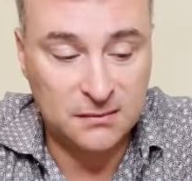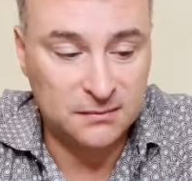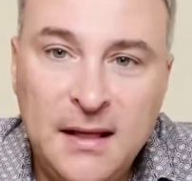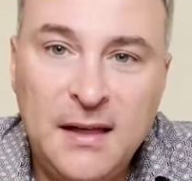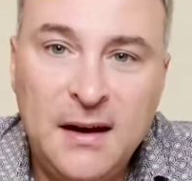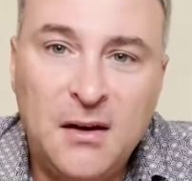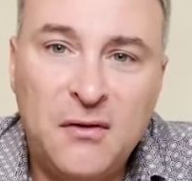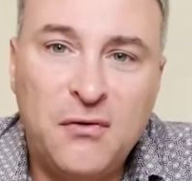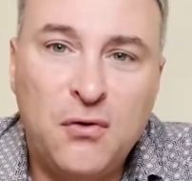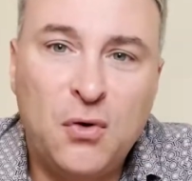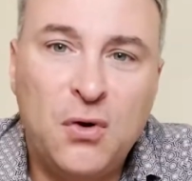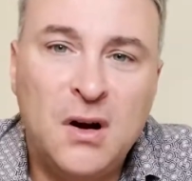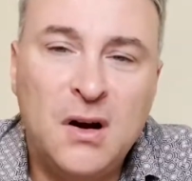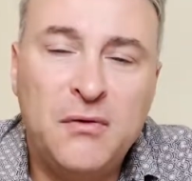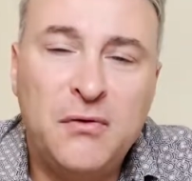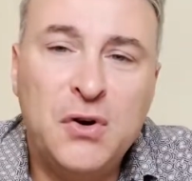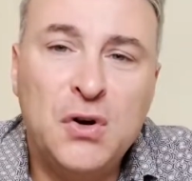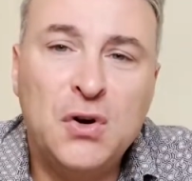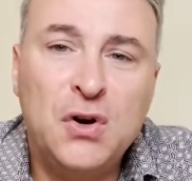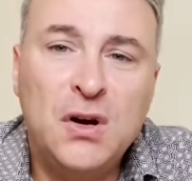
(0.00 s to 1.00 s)
Therefore,
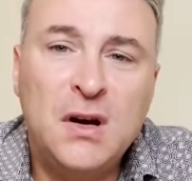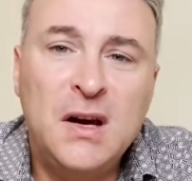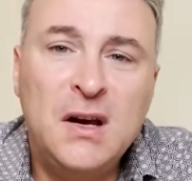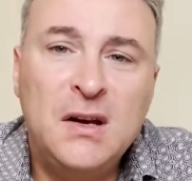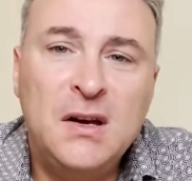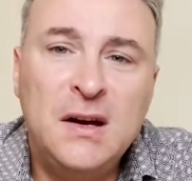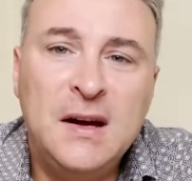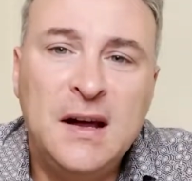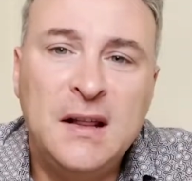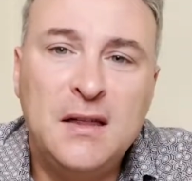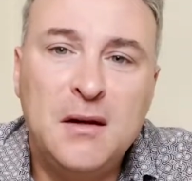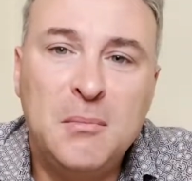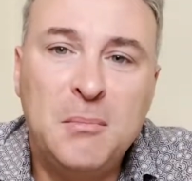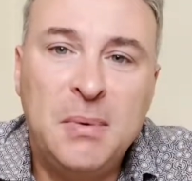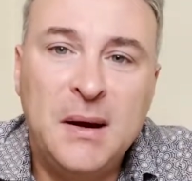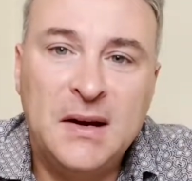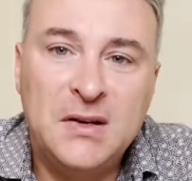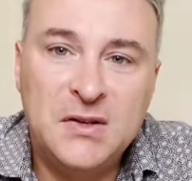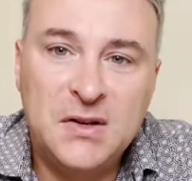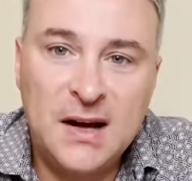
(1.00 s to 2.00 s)
if you're looking to get the
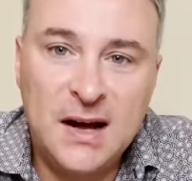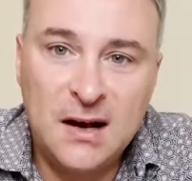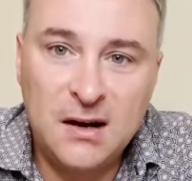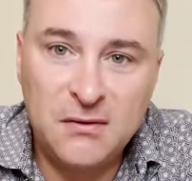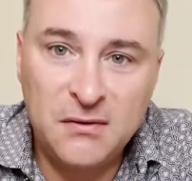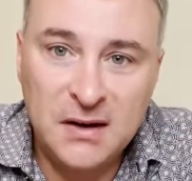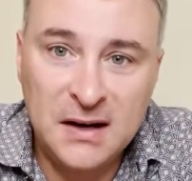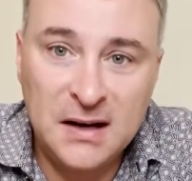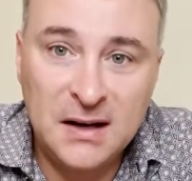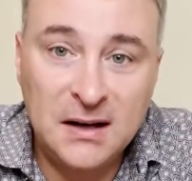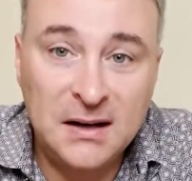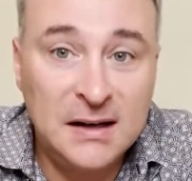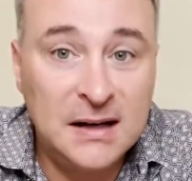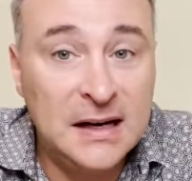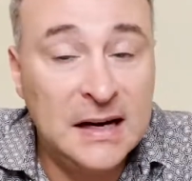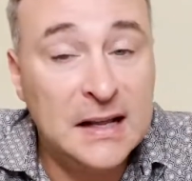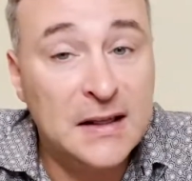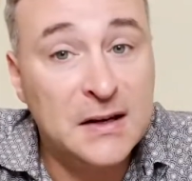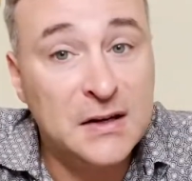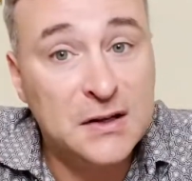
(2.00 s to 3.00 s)
best out of Italy
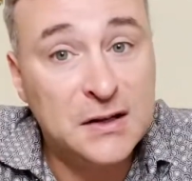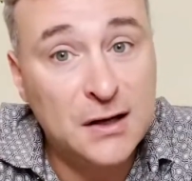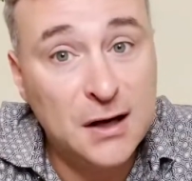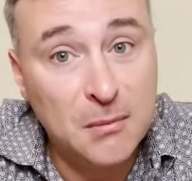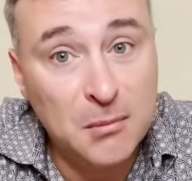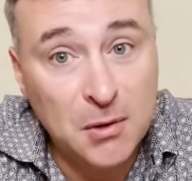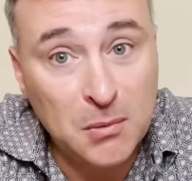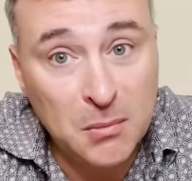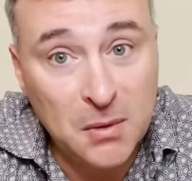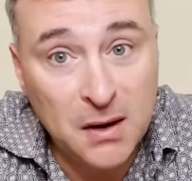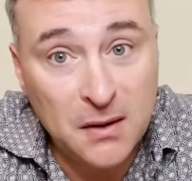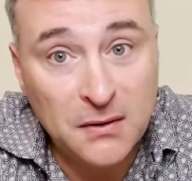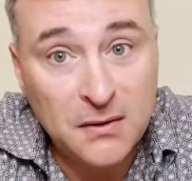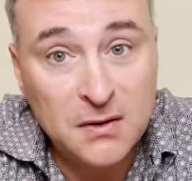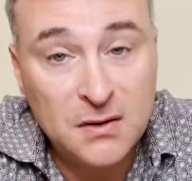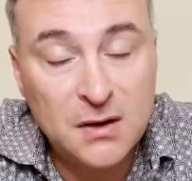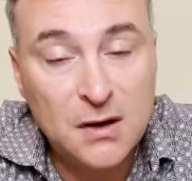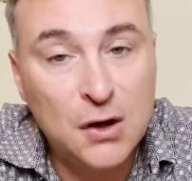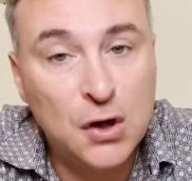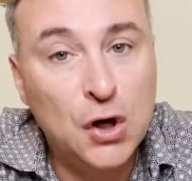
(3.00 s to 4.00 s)
in the summer
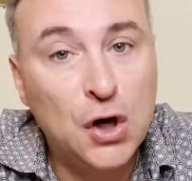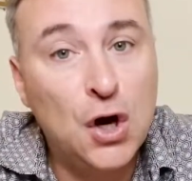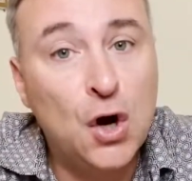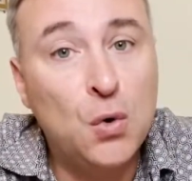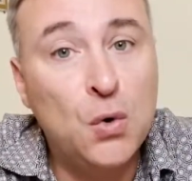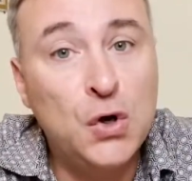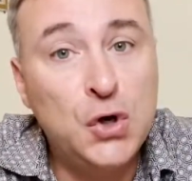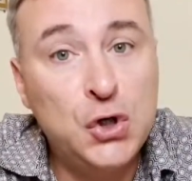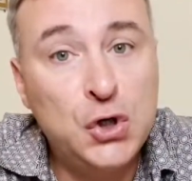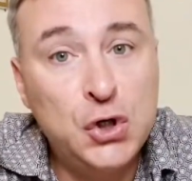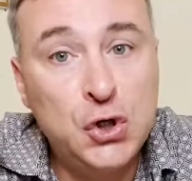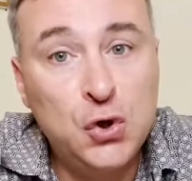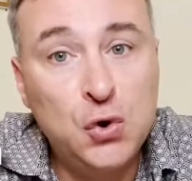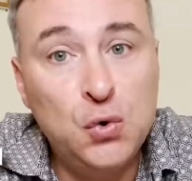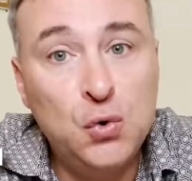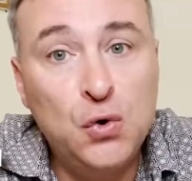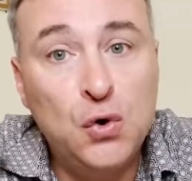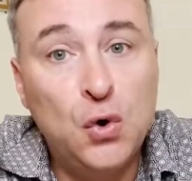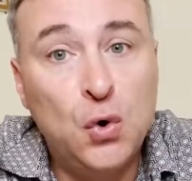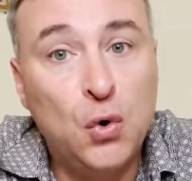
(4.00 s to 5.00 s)
months, go in
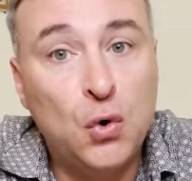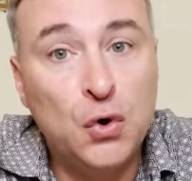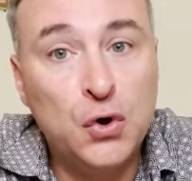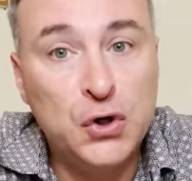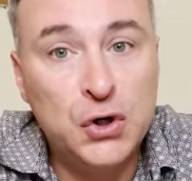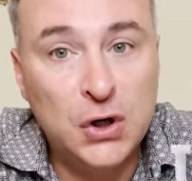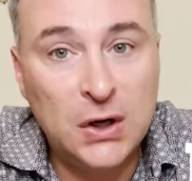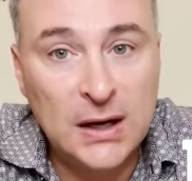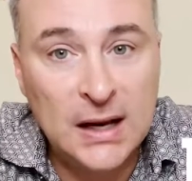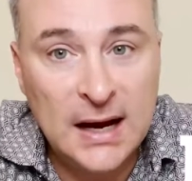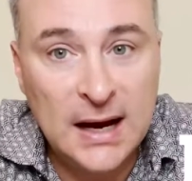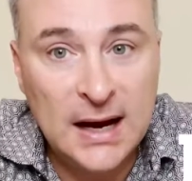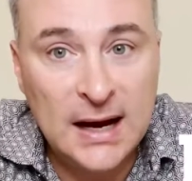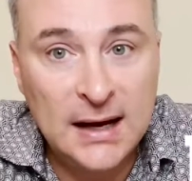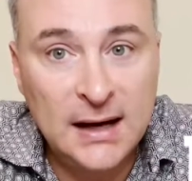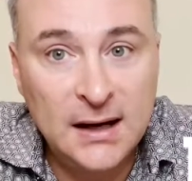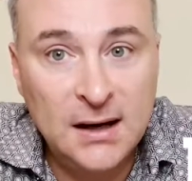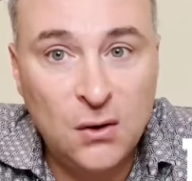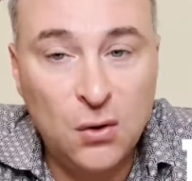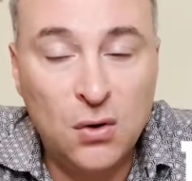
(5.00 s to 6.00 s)
June or
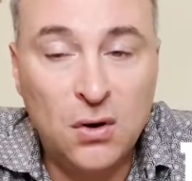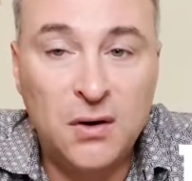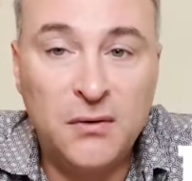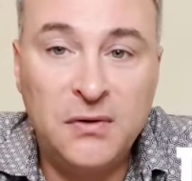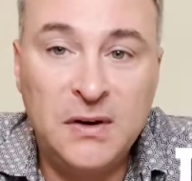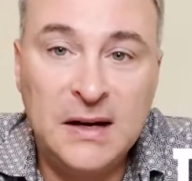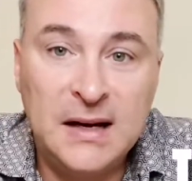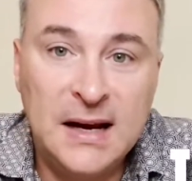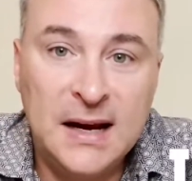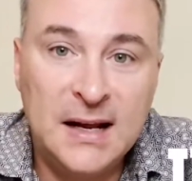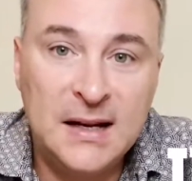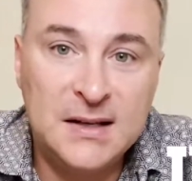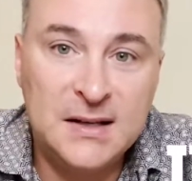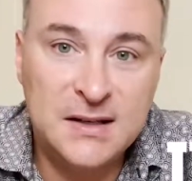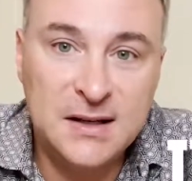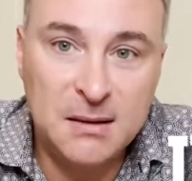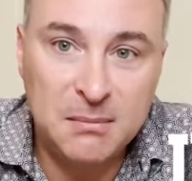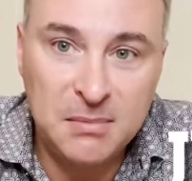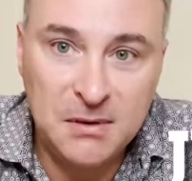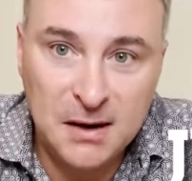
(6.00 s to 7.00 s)
July, or if you can,
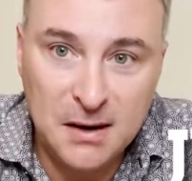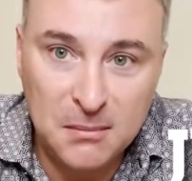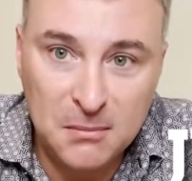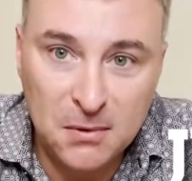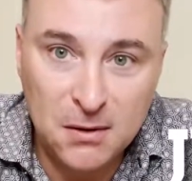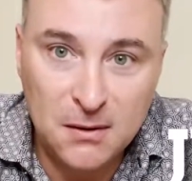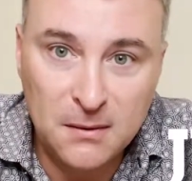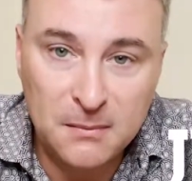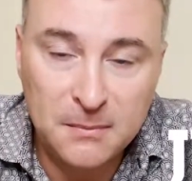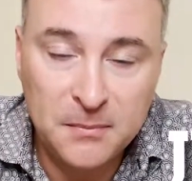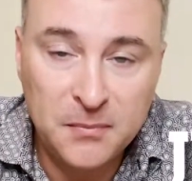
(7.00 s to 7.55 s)
September.